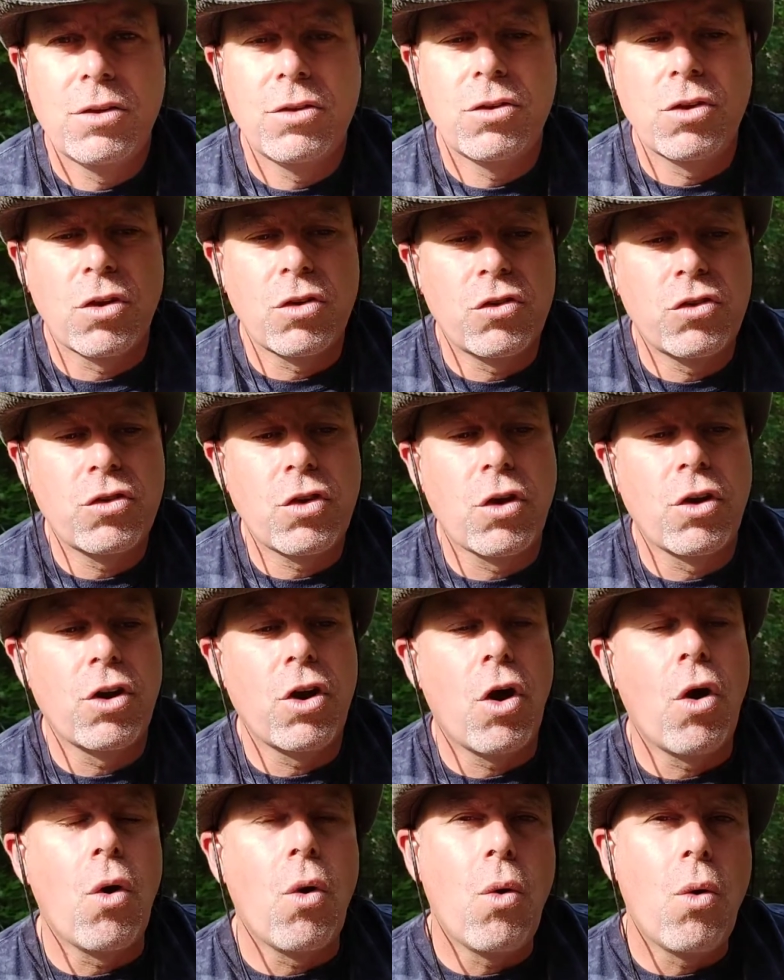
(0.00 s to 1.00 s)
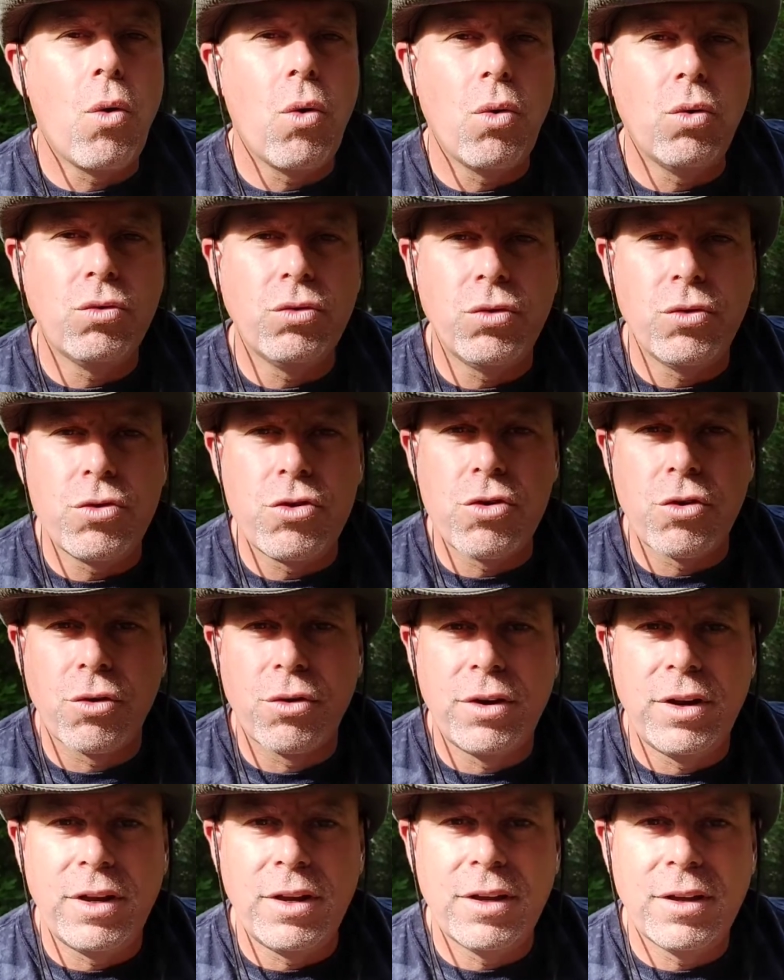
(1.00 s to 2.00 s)
to start a whole new
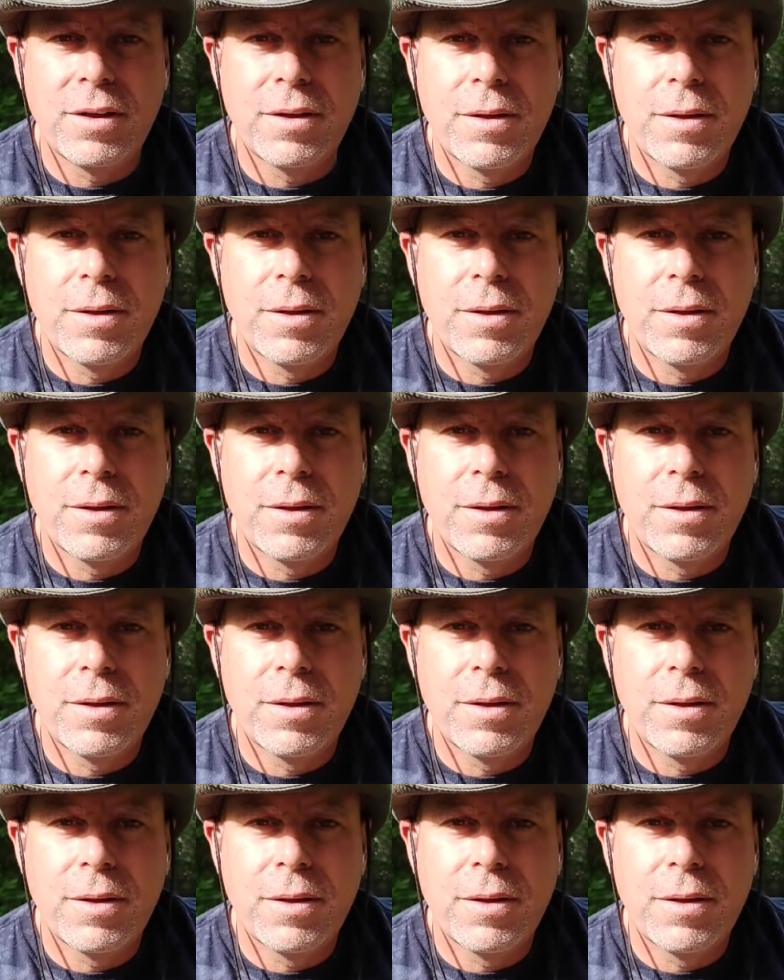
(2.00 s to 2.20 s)
journey.